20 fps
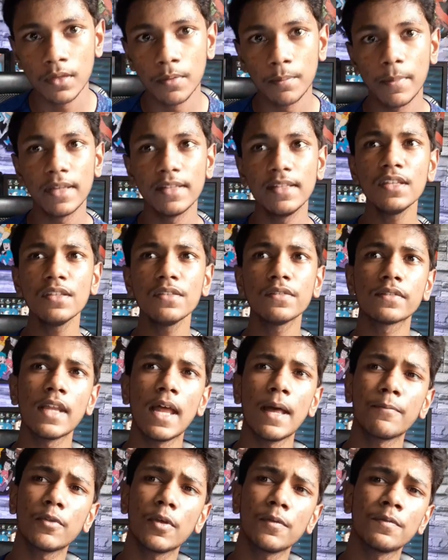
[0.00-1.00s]
but this
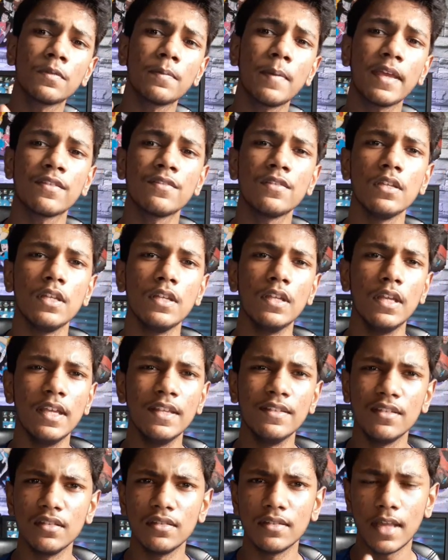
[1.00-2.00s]
laptop actually
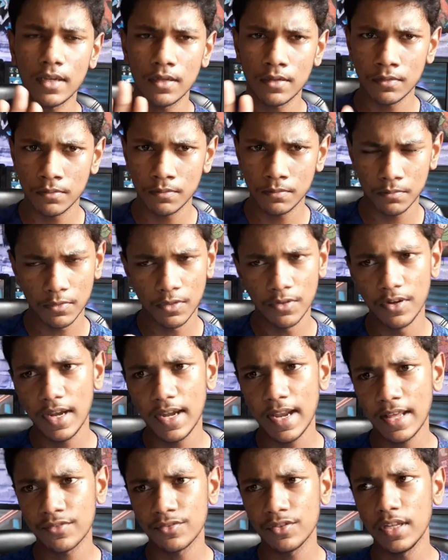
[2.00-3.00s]
isn't that great.
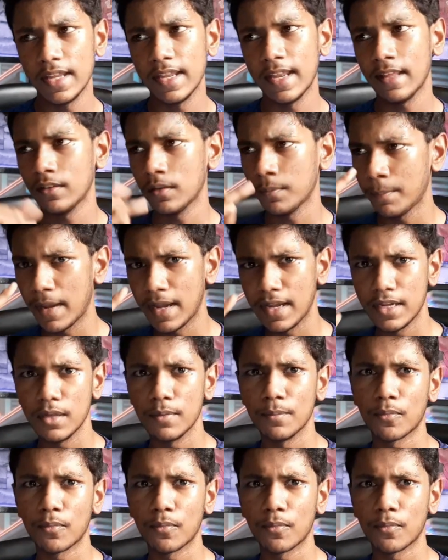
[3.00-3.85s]
Actually, it has a Pentium